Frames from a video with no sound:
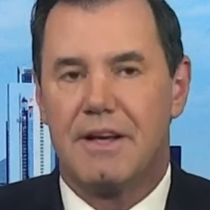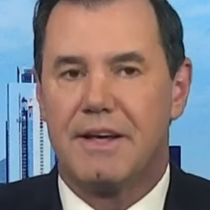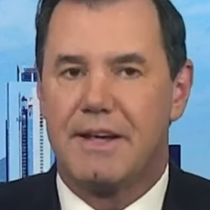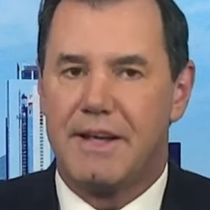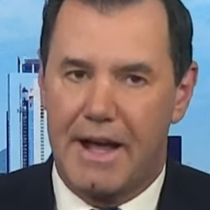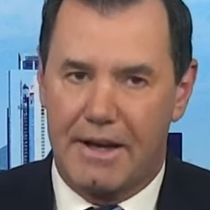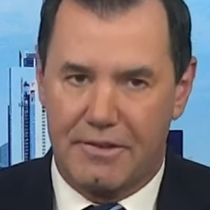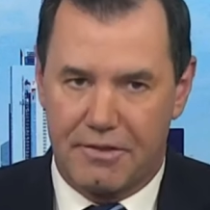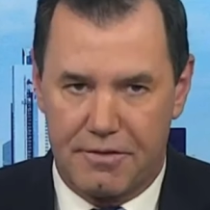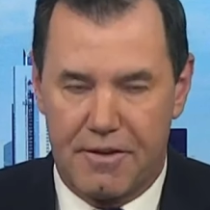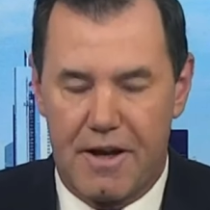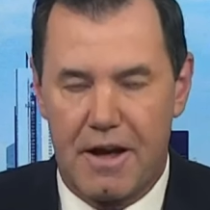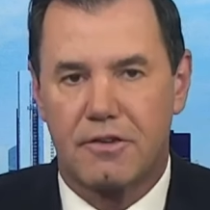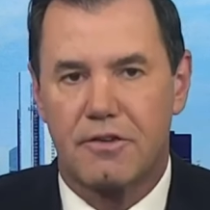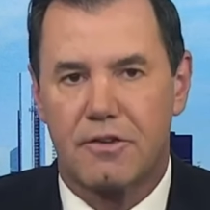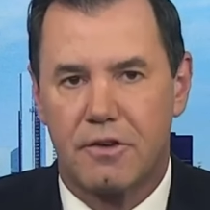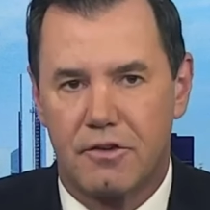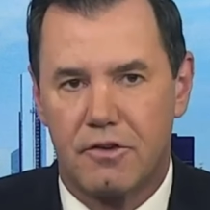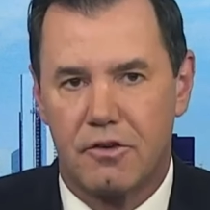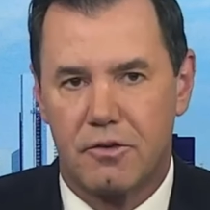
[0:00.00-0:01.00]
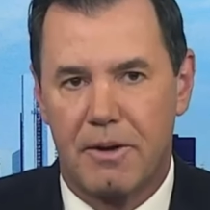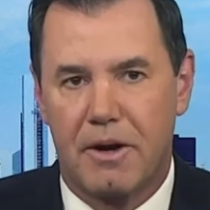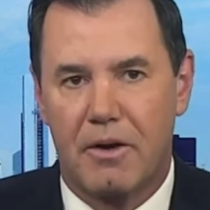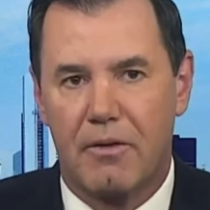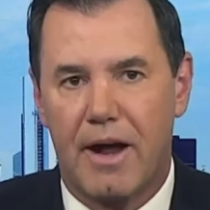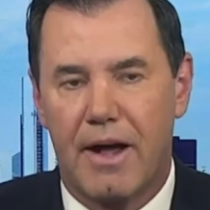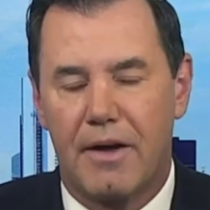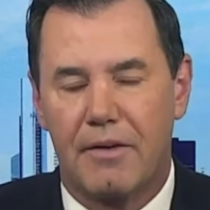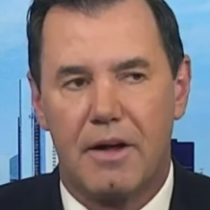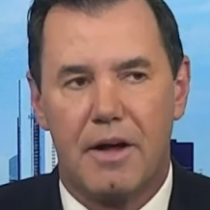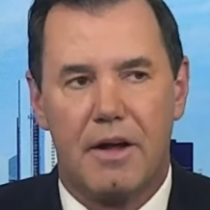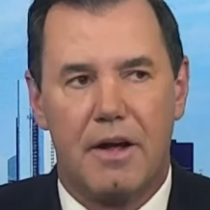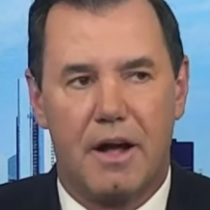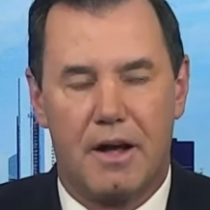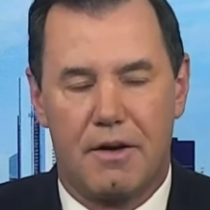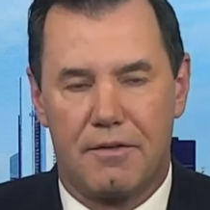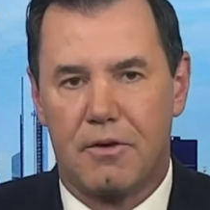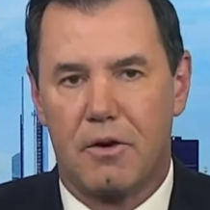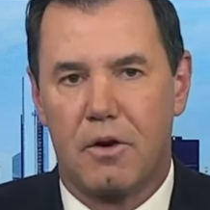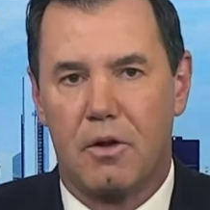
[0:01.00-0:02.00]
yes, Fox News has been around
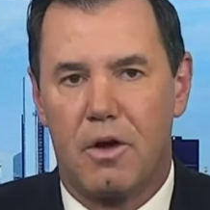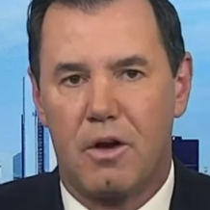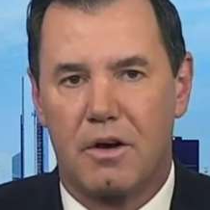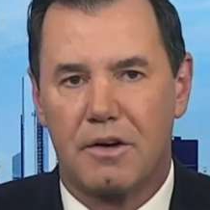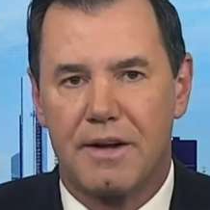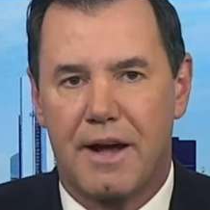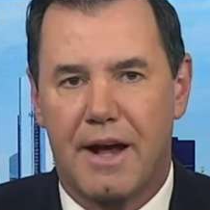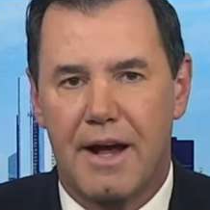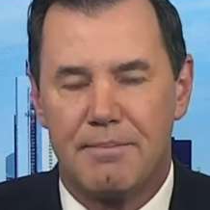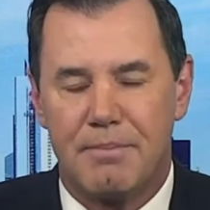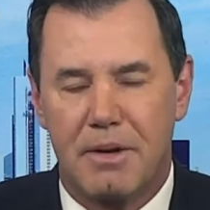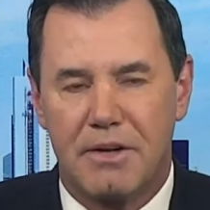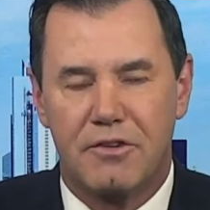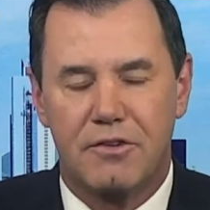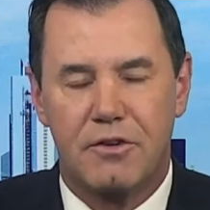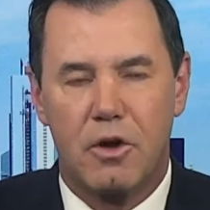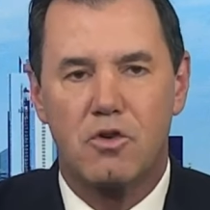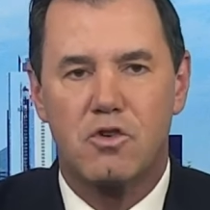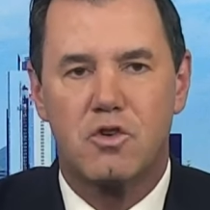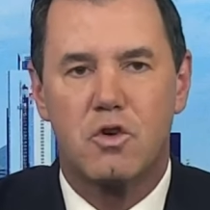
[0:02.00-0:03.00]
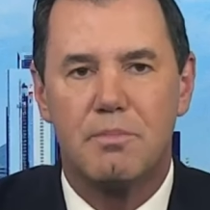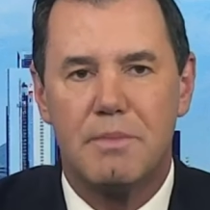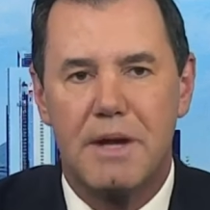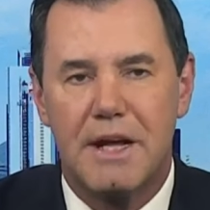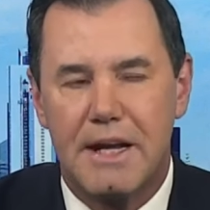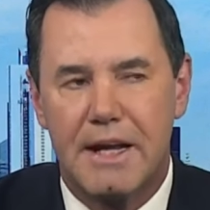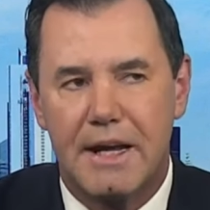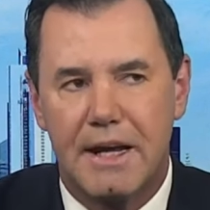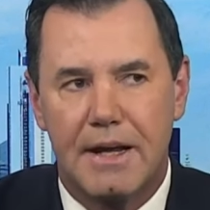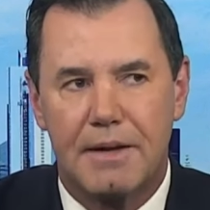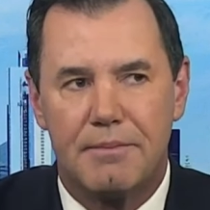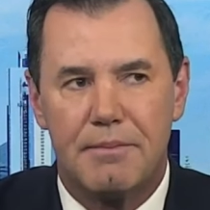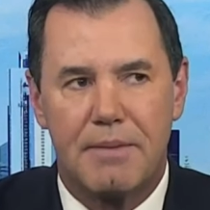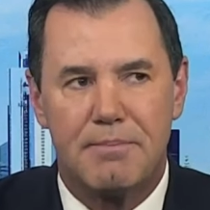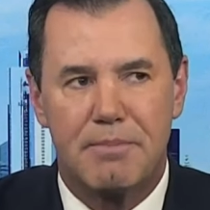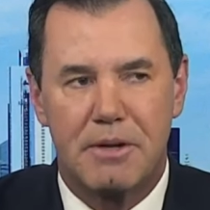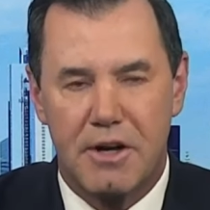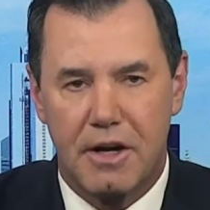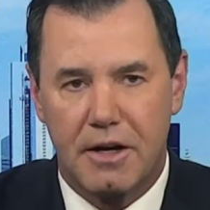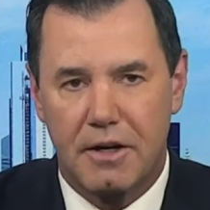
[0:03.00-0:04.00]
for a long time, but social media and
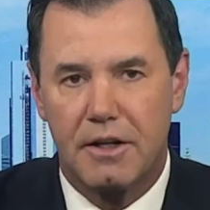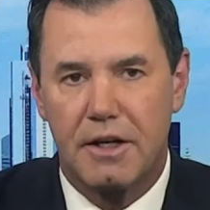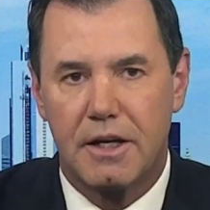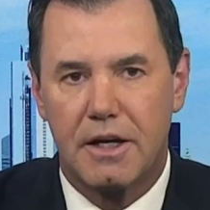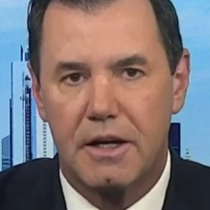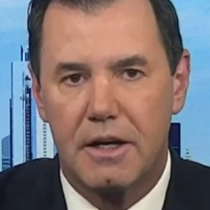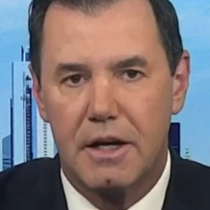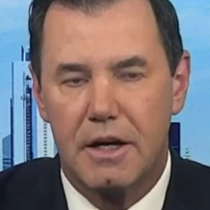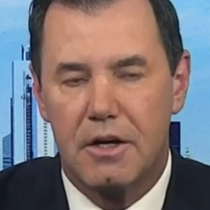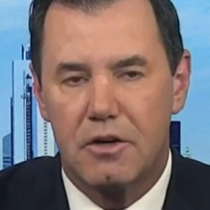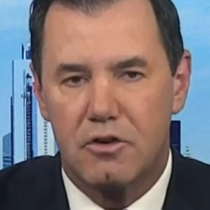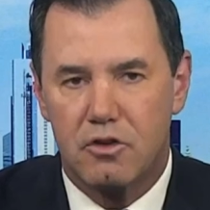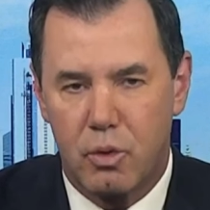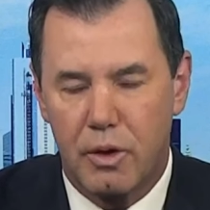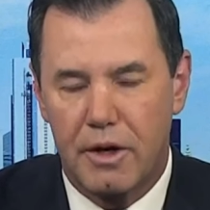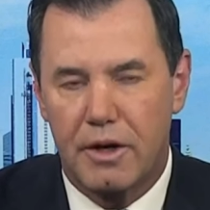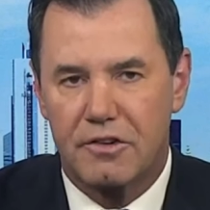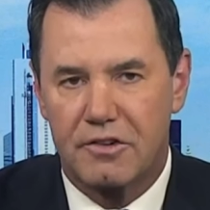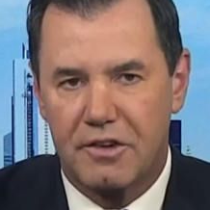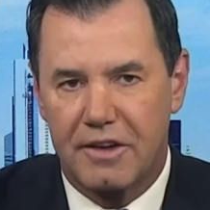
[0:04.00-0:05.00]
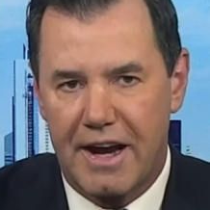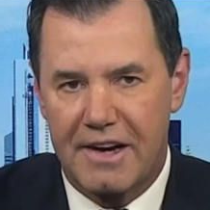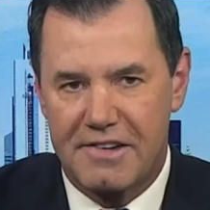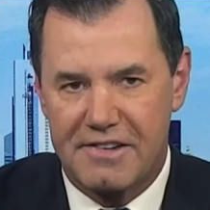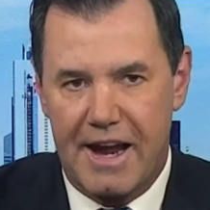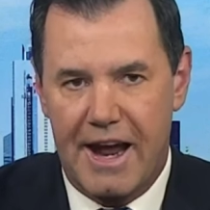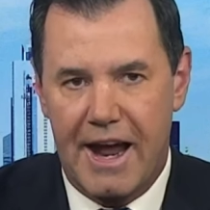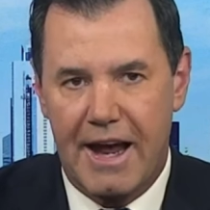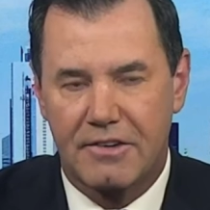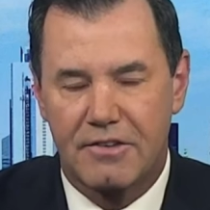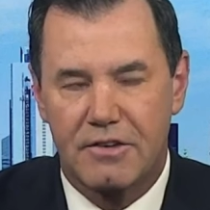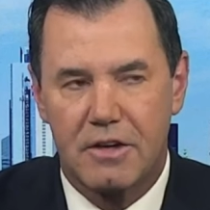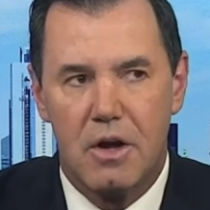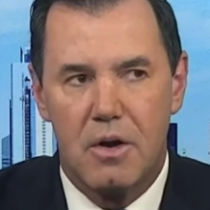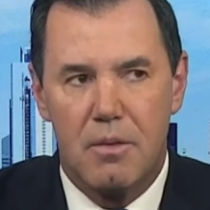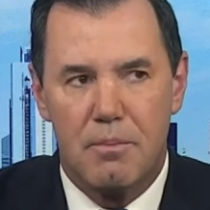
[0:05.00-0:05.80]
particularly Twitter slash X,